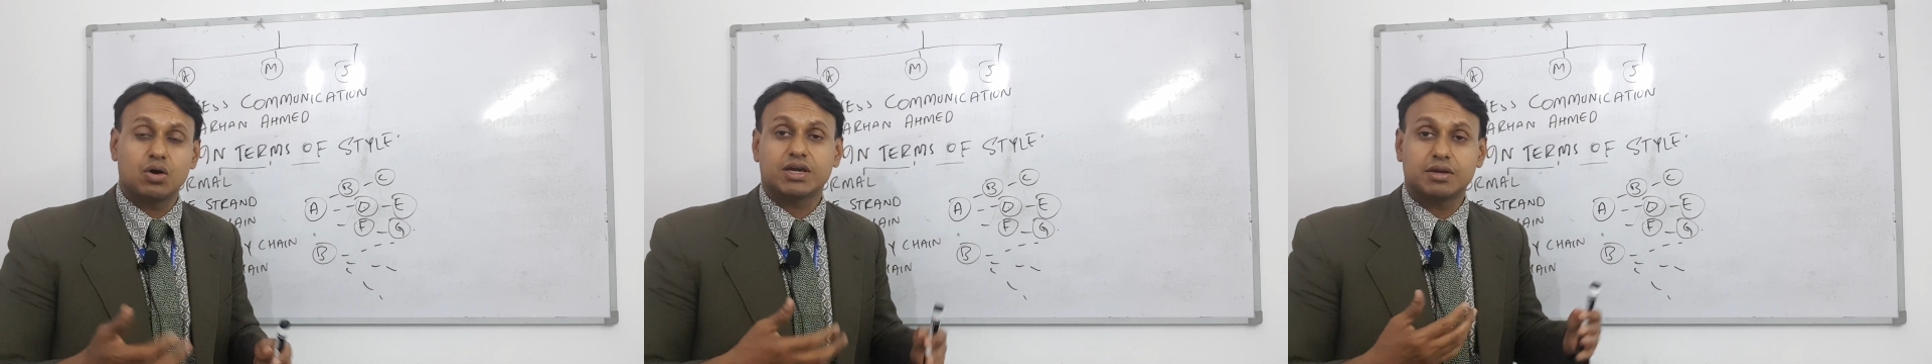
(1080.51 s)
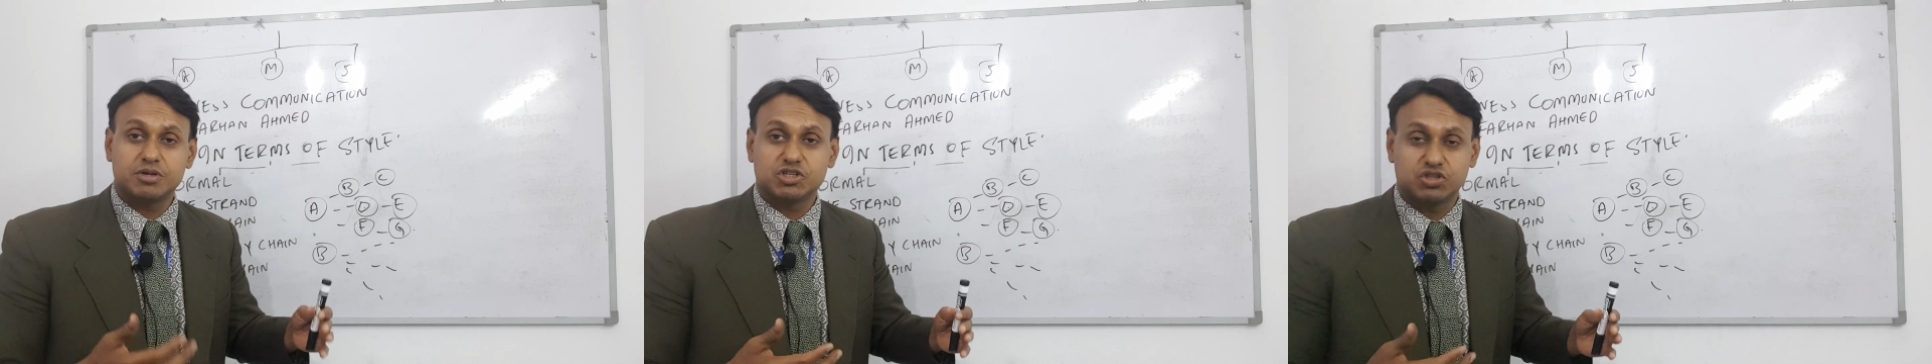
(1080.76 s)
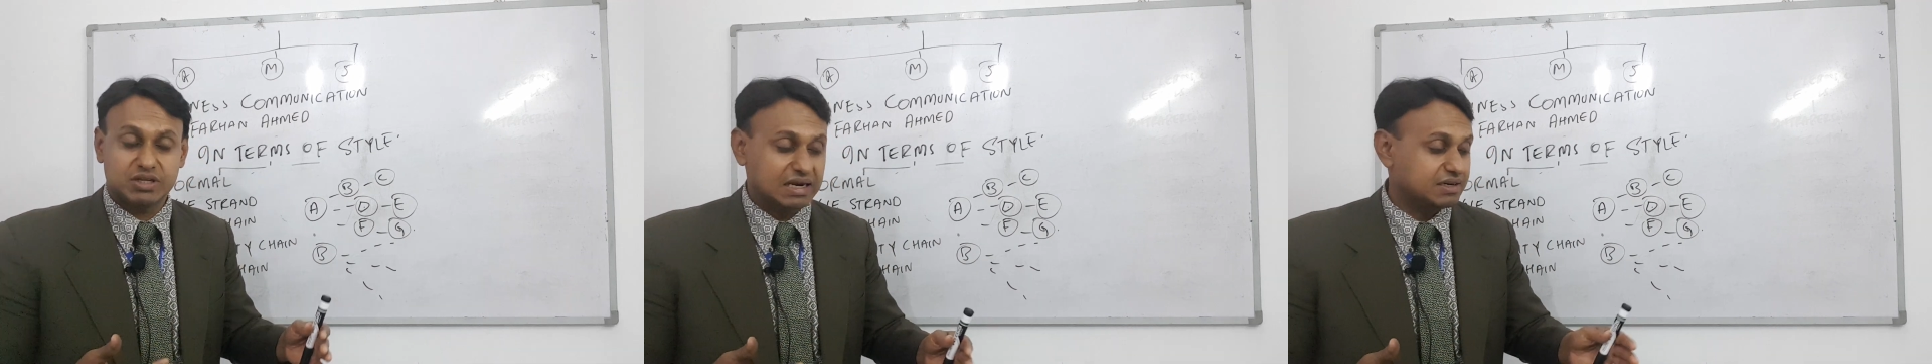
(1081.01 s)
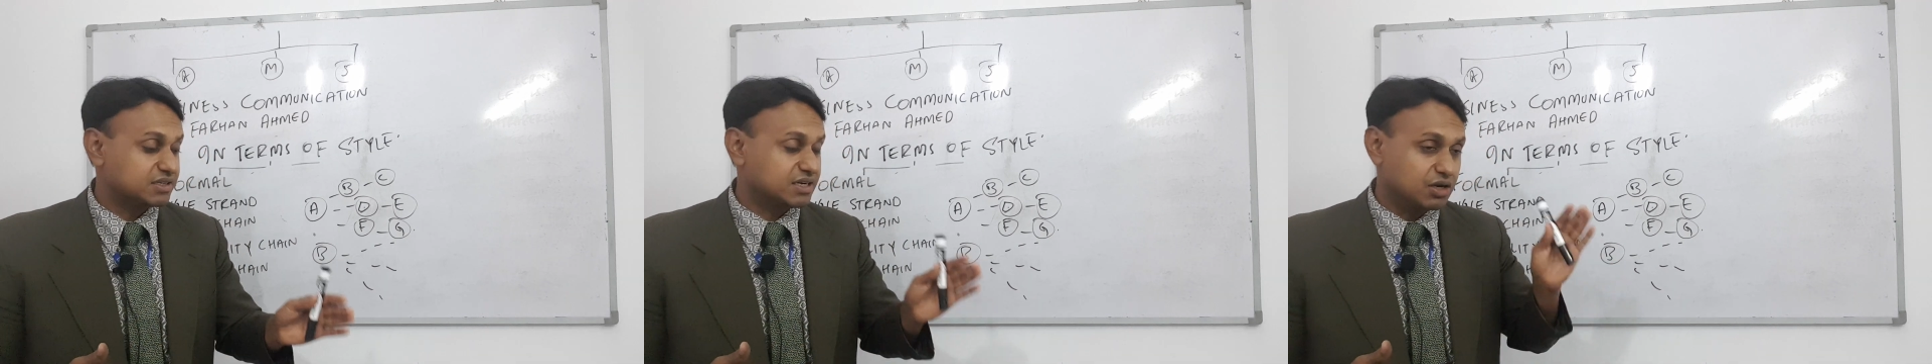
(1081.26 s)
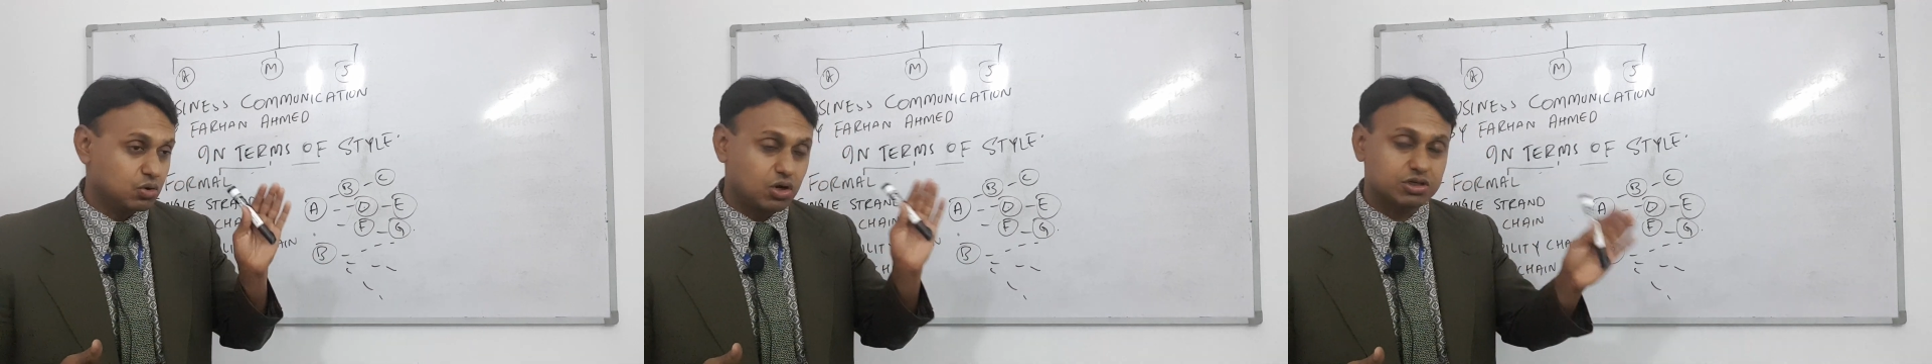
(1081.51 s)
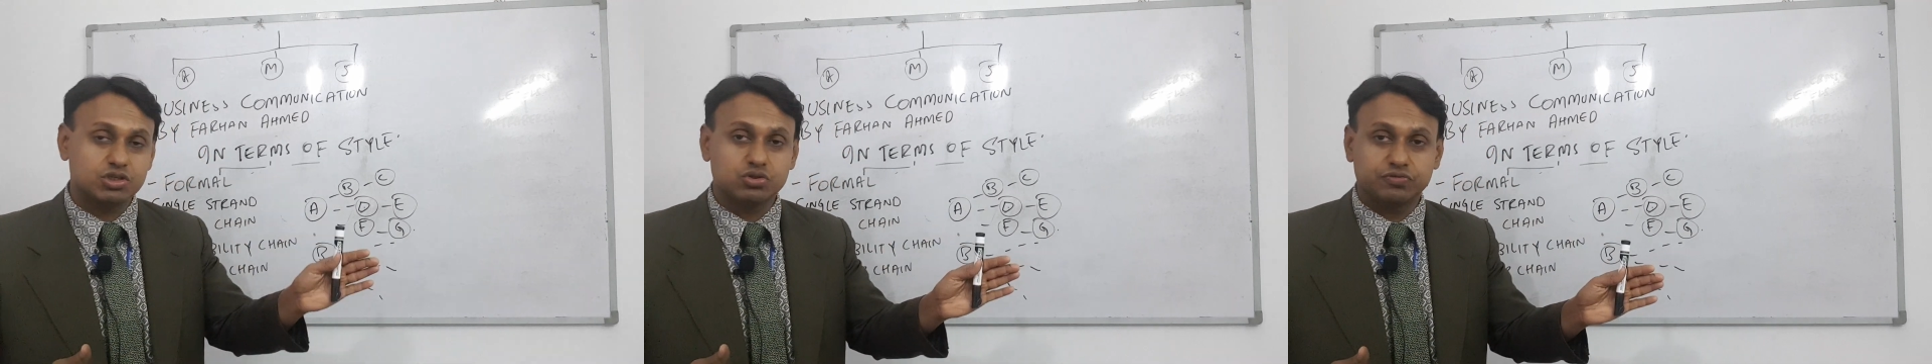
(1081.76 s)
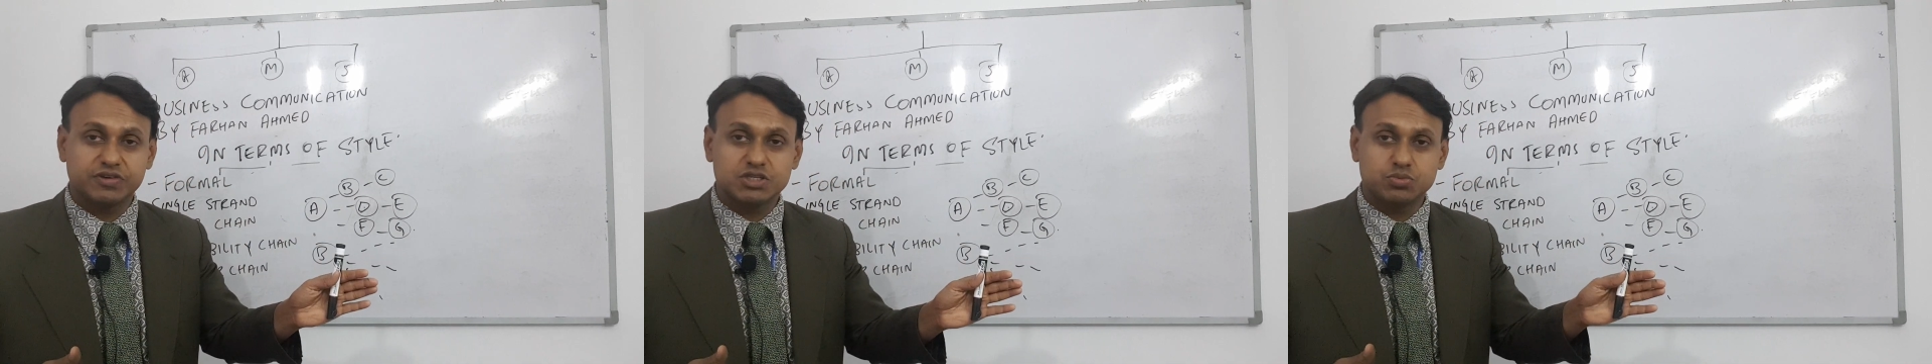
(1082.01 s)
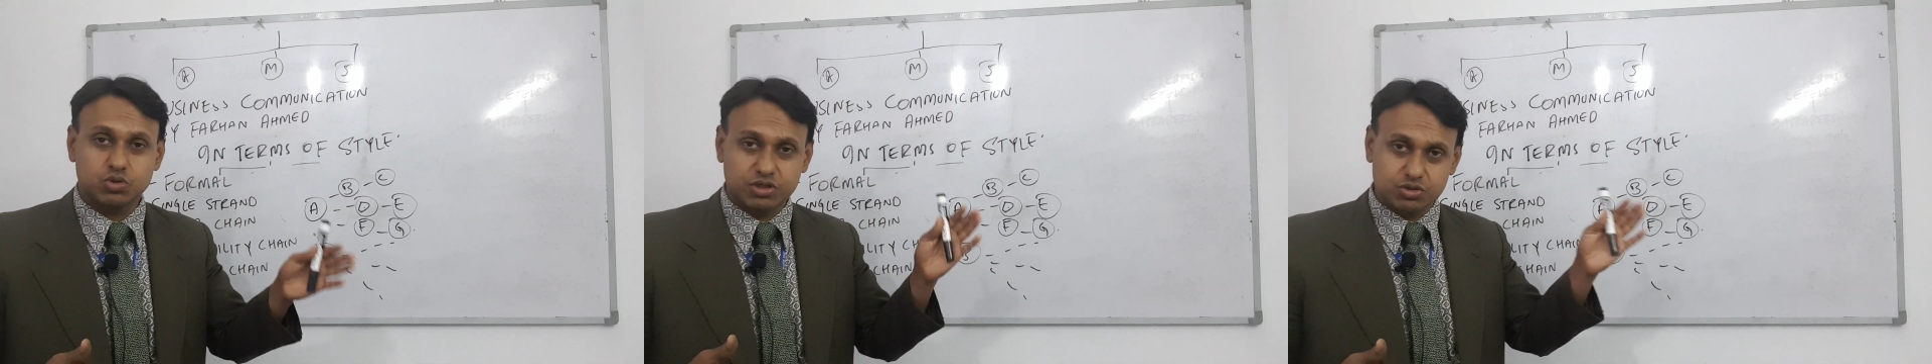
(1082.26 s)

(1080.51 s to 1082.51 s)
Cambridge Analytica got into Facebook in